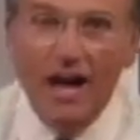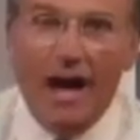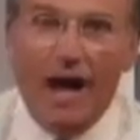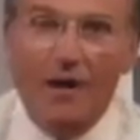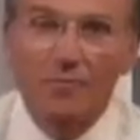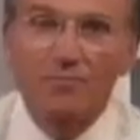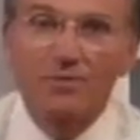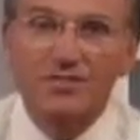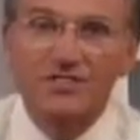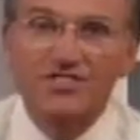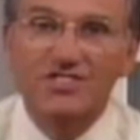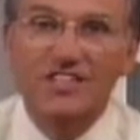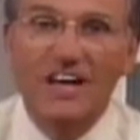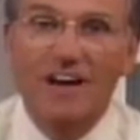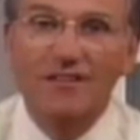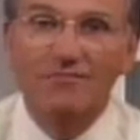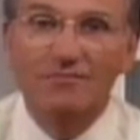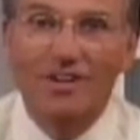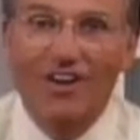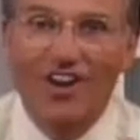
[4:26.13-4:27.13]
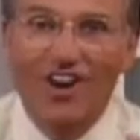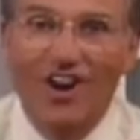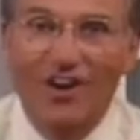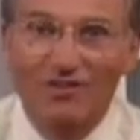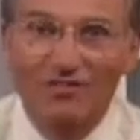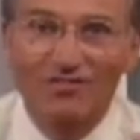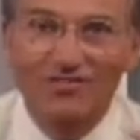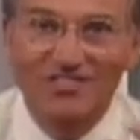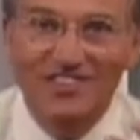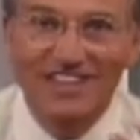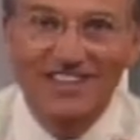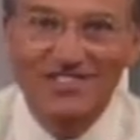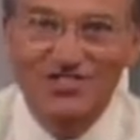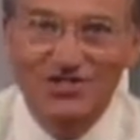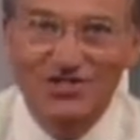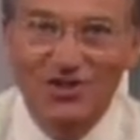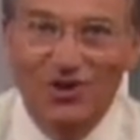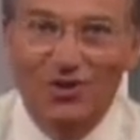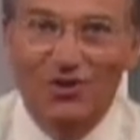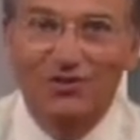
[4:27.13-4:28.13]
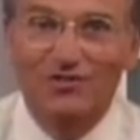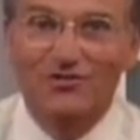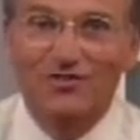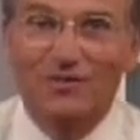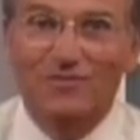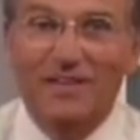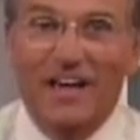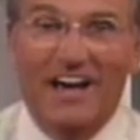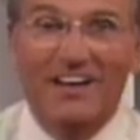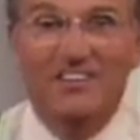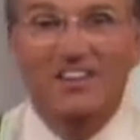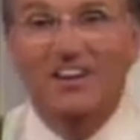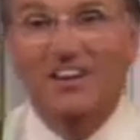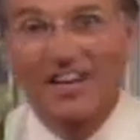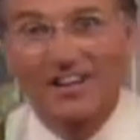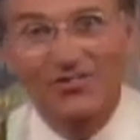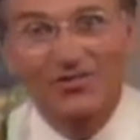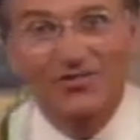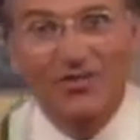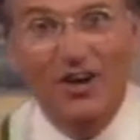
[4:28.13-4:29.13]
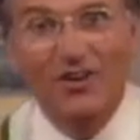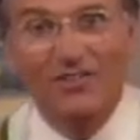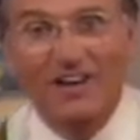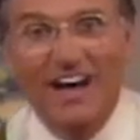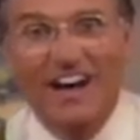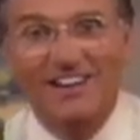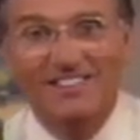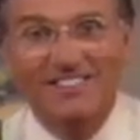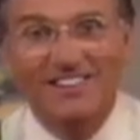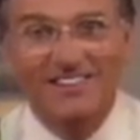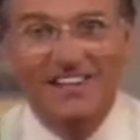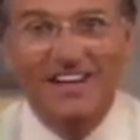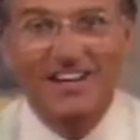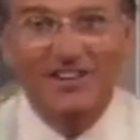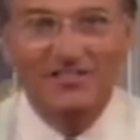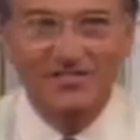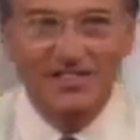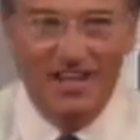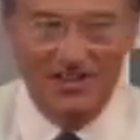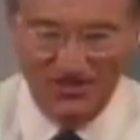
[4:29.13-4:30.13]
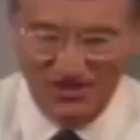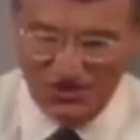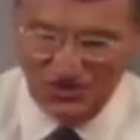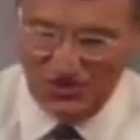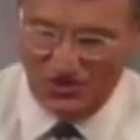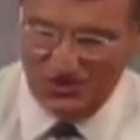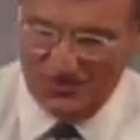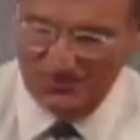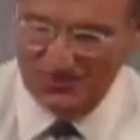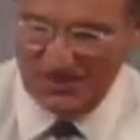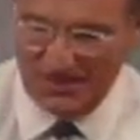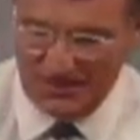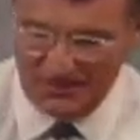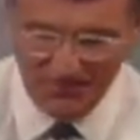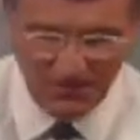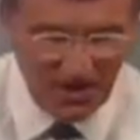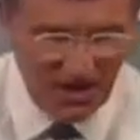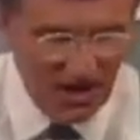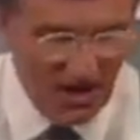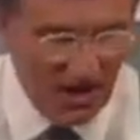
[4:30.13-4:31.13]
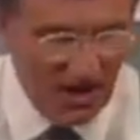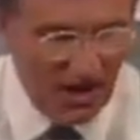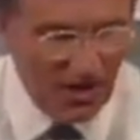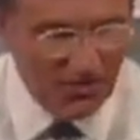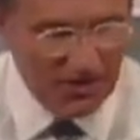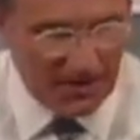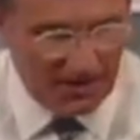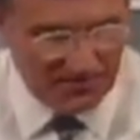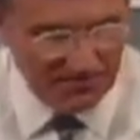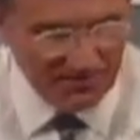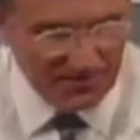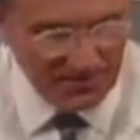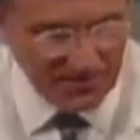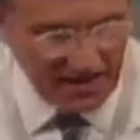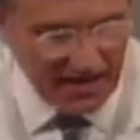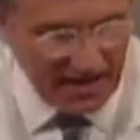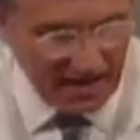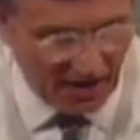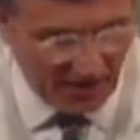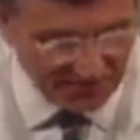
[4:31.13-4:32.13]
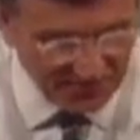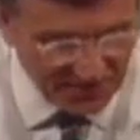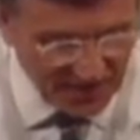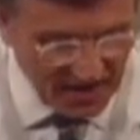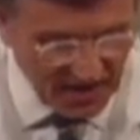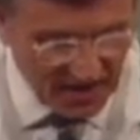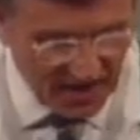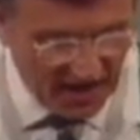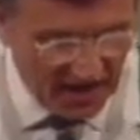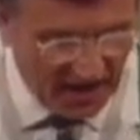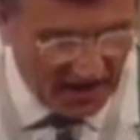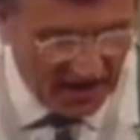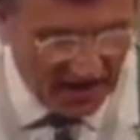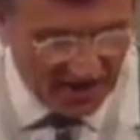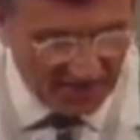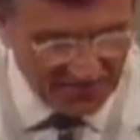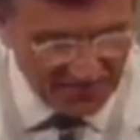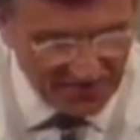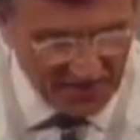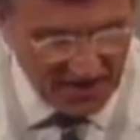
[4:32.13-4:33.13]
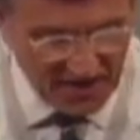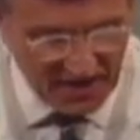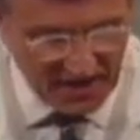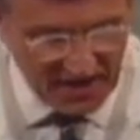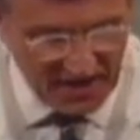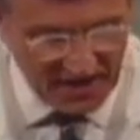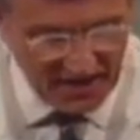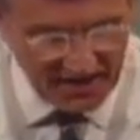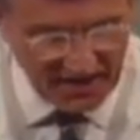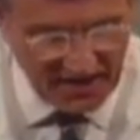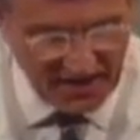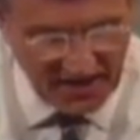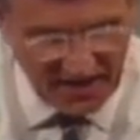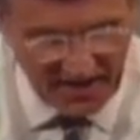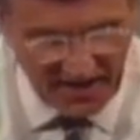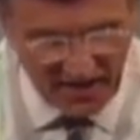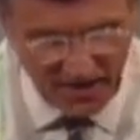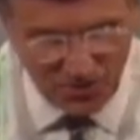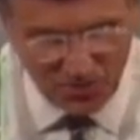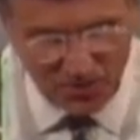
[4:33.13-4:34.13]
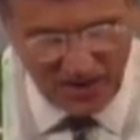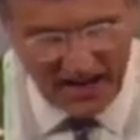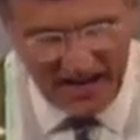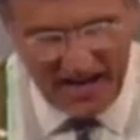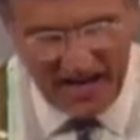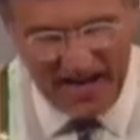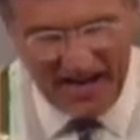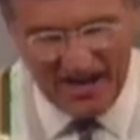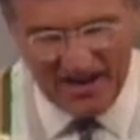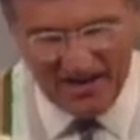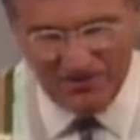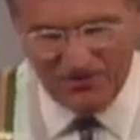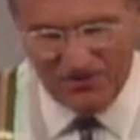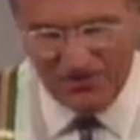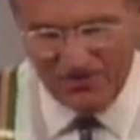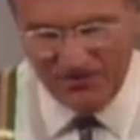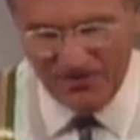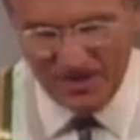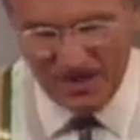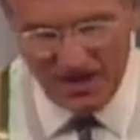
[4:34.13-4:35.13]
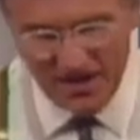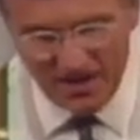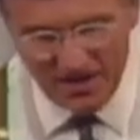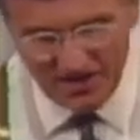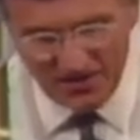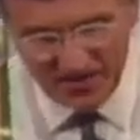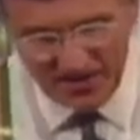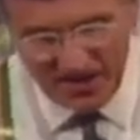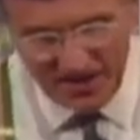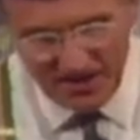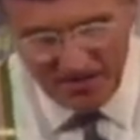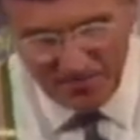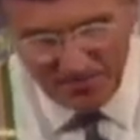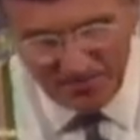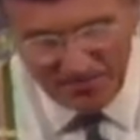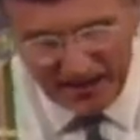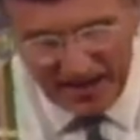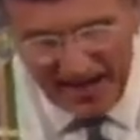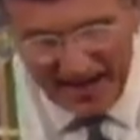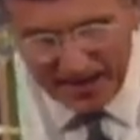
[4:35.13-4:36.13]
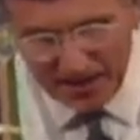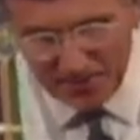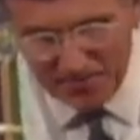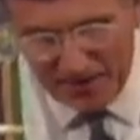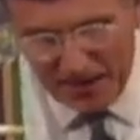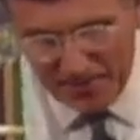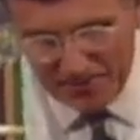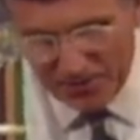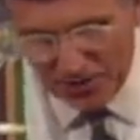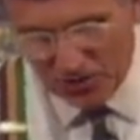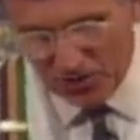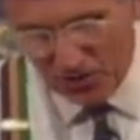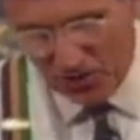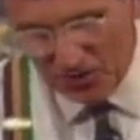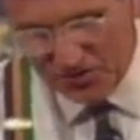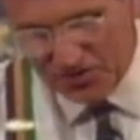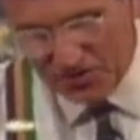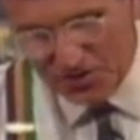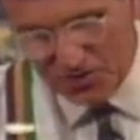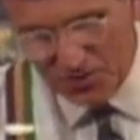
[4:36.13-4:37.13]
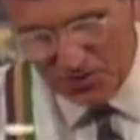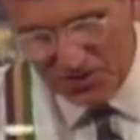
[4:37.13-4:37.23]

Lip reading: up some of the salt from that. They'll get thrown out and they'll have done the salt thing. Okay, now, in here we have the black peppercorns,